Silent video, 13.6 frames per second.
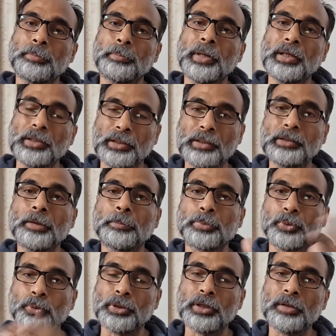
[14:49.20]
mainly the
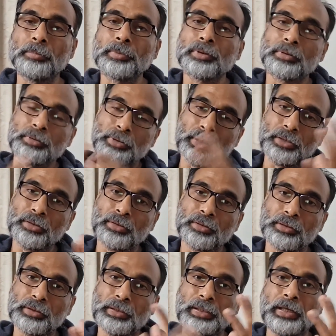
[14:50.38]
programmer, that
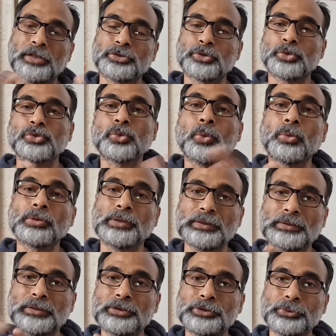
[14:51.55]
he has to solve
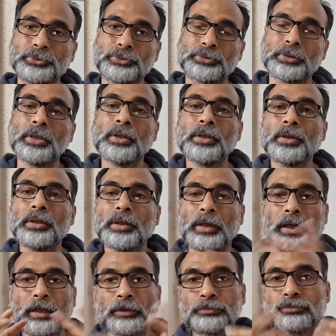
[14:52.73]
these issues.
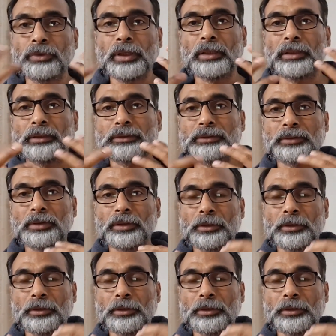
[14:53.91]
And if there is